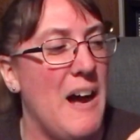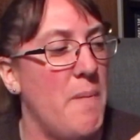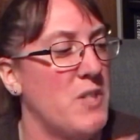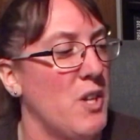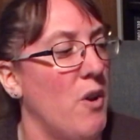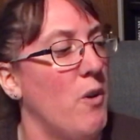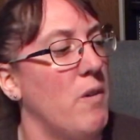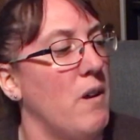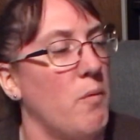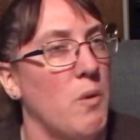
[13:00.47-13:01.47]
So
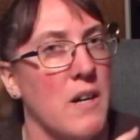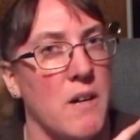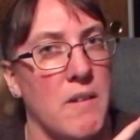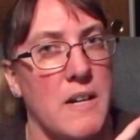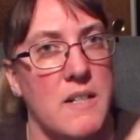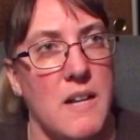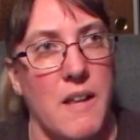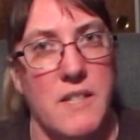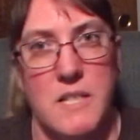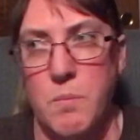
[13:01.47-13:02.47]
we're going to read,
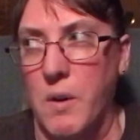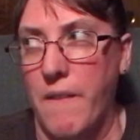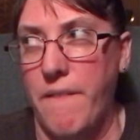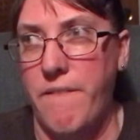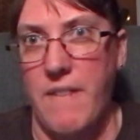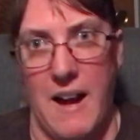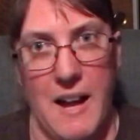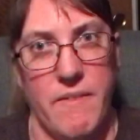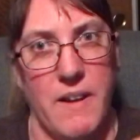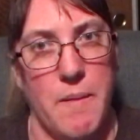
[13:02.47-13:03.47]
this is book
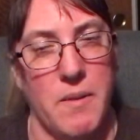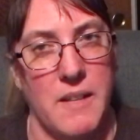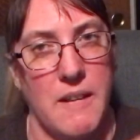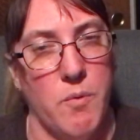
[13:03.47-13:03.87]
5, I believe,